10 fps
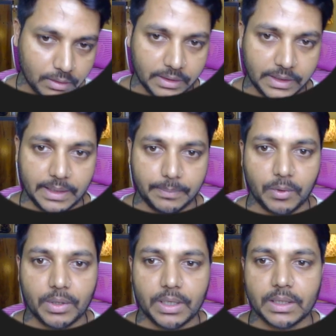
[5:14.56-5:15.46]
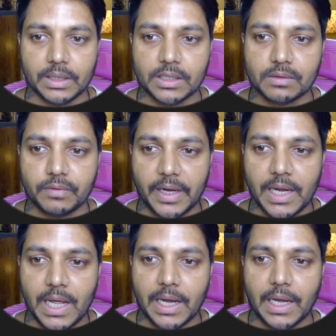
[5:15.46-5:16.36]
name. Okay, this is fine.
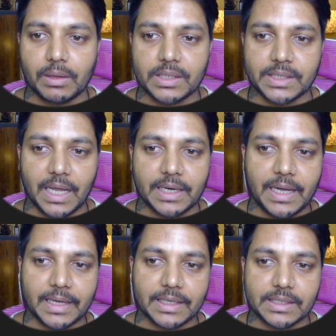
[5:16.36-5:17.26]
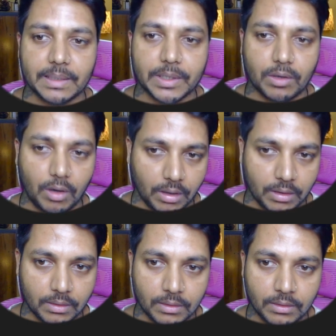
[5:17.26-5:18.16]
Now the salary, I can save it call
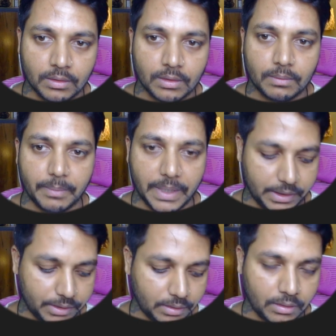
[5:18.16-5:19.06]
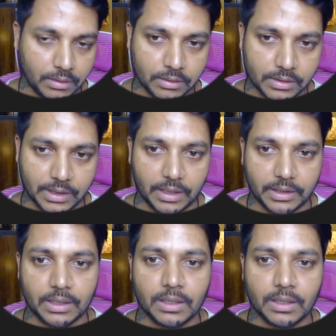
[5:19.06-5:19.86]
manager salary.